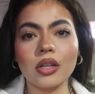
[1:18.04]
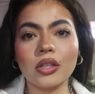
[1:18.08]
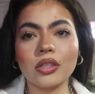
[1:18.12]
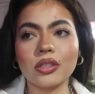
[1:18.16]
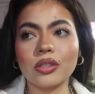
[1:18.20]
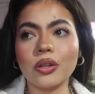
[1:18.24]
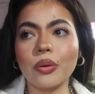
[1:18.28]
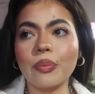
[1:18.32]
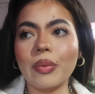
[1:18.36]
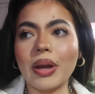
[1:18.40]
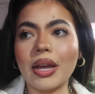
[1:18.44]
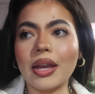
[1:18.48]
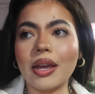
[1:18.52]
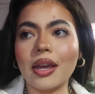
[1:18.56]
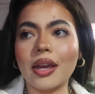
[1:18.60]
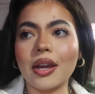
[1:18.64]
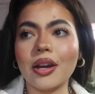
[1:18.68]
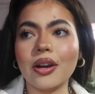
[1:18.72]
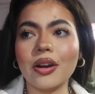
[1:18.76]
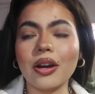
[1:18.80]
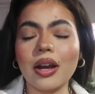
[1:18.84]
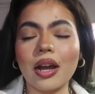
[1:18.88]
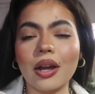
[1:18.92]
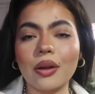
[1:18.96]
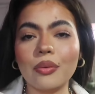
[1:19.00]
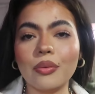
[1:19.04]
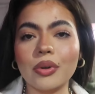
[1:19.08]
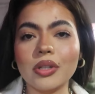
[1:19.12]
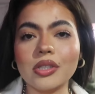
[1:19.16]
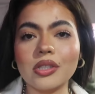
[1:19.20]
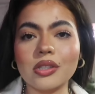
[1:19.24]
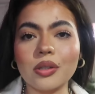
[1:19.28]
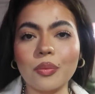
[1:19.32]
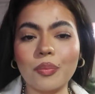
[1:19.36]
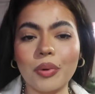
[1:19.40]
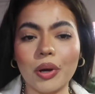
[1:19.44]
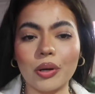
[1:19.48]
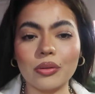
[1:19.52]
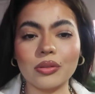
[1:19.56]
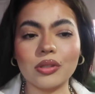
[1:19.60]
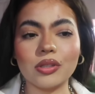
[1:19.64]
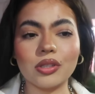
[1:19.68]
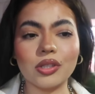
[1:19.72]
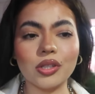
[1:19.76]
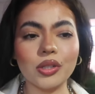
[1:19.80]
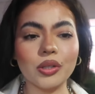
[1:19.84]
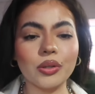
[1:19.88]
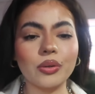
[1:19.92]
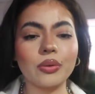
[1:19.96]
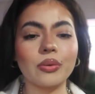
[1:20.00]
So my hair, I was
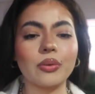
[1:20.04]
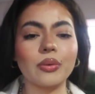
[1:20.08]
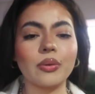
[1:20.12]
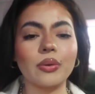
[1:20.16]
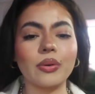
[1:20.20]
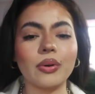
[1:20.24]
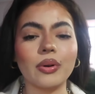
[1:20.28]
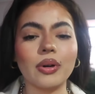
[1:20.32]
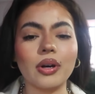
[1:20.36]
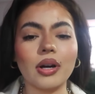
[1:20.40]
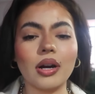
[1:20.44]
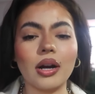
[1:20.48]
supposed to,